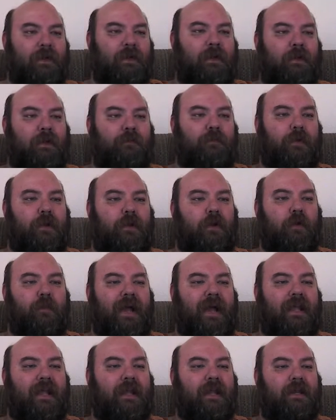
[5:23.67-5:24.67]
If we go
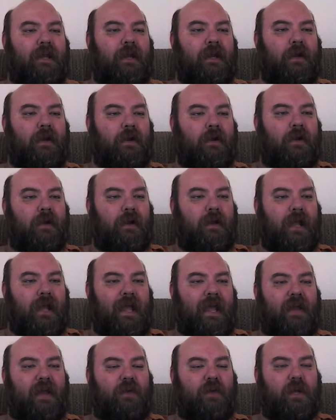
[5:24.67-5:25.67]
back in here,
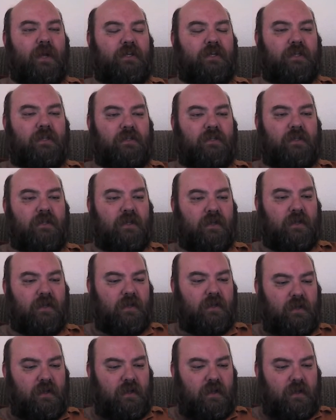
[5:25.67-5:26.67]
add widgets
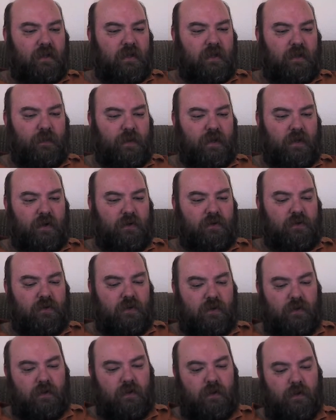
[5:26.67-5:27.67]
and we go
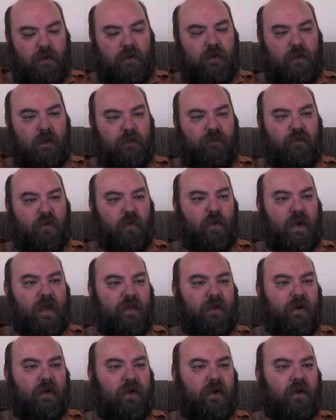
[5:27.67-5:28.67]
to look for
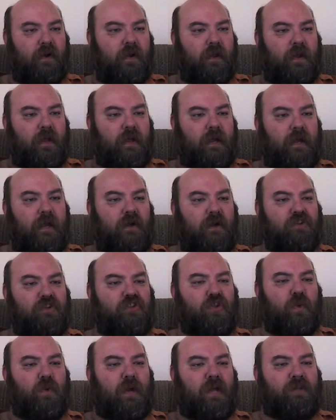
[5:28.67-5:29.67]
weather,
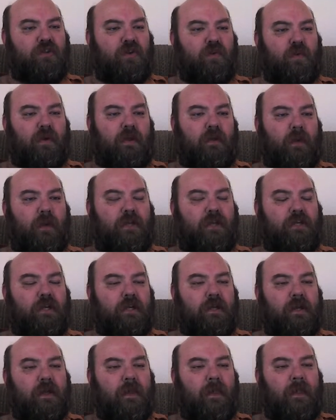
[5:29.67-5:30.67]
here's the weather
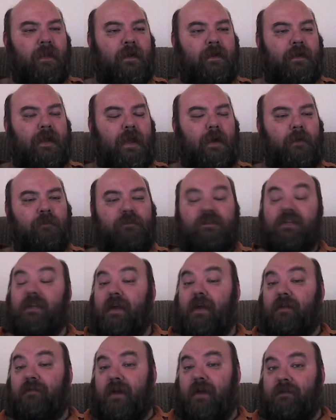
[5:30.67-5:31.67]
widget now, say
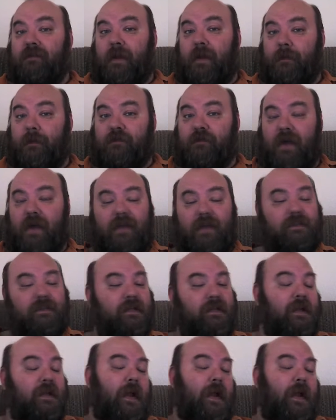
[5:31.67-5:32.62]
that five times fast.